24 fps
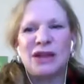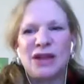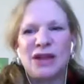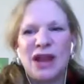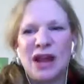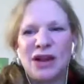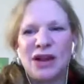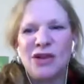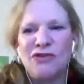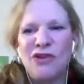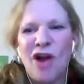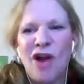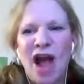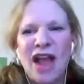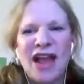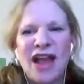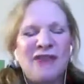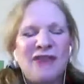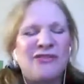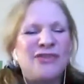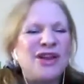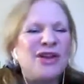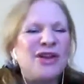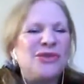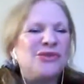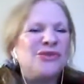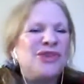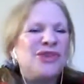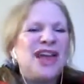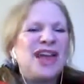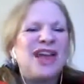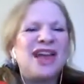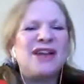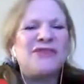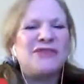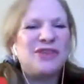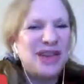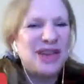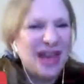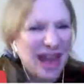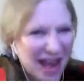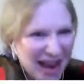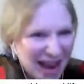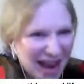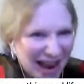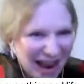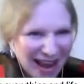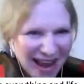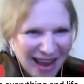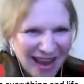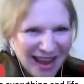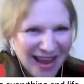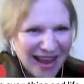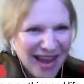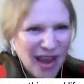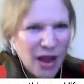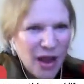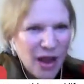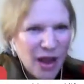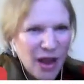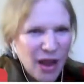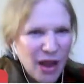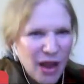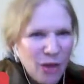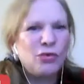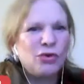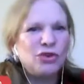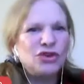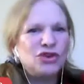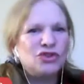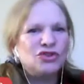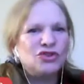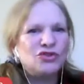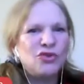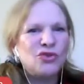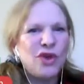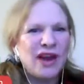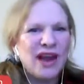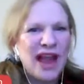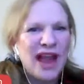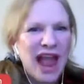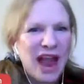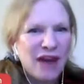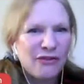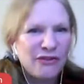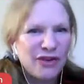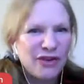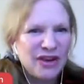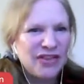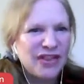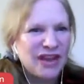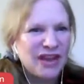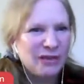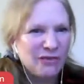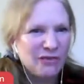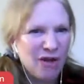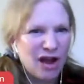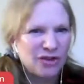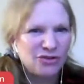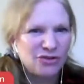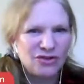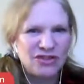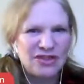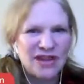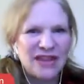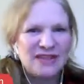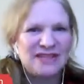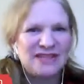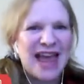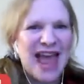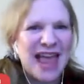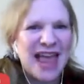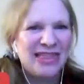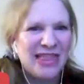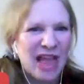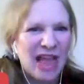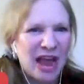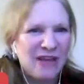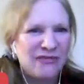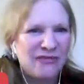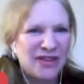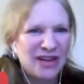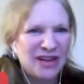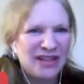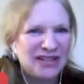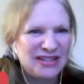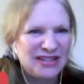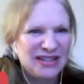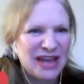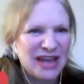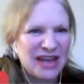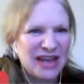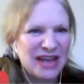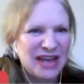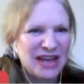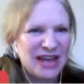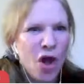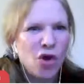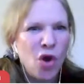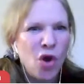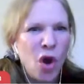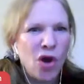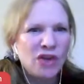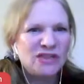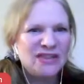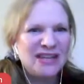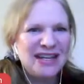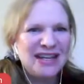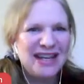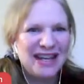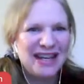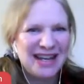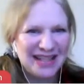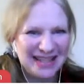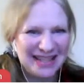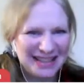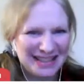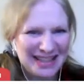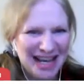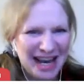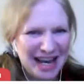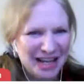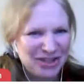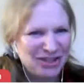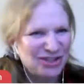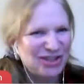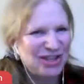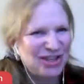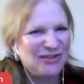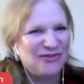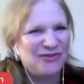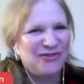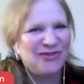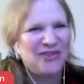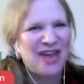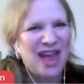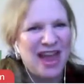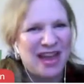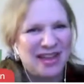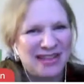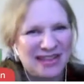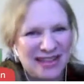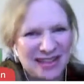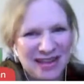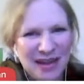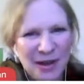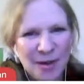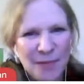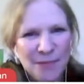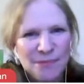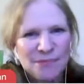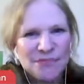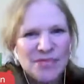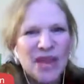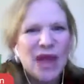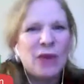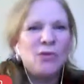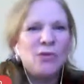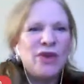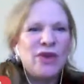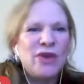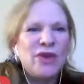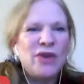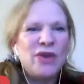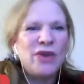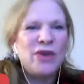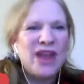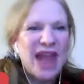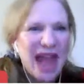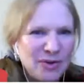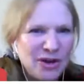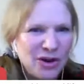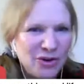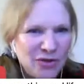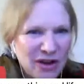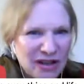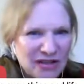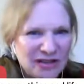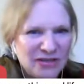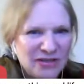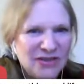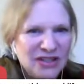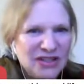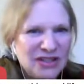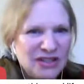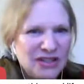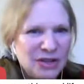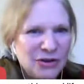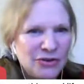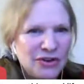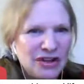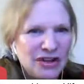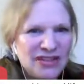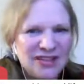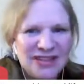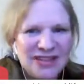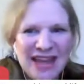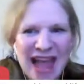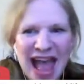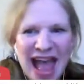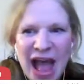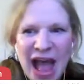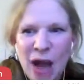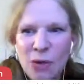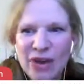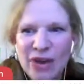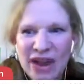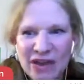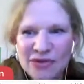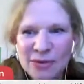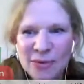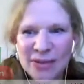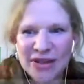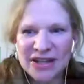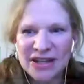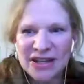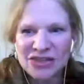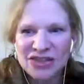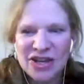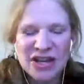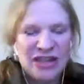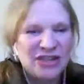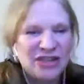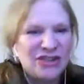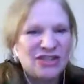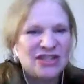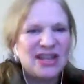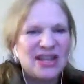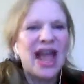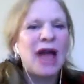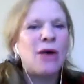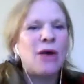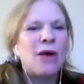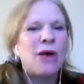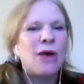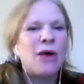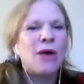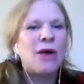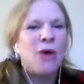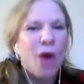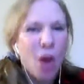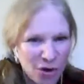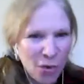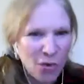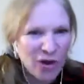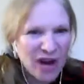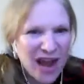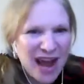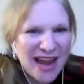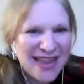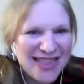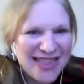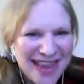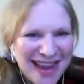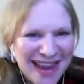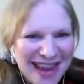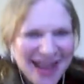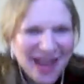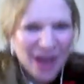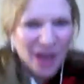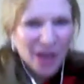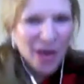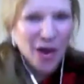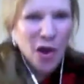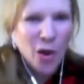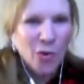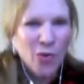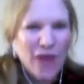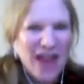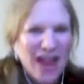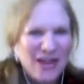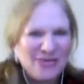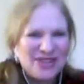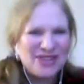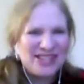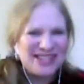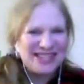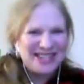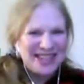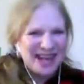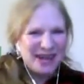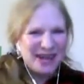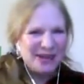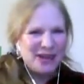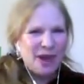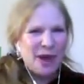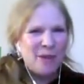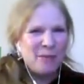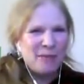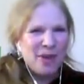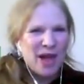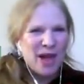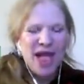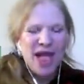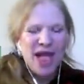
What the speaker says: I cry every other day, every day. We're destroying everything, Roger says, and life itself, causing an extinction event. And we have to be aggressive and serious now. We have to make the changes now. You know what I think? We have to stand up.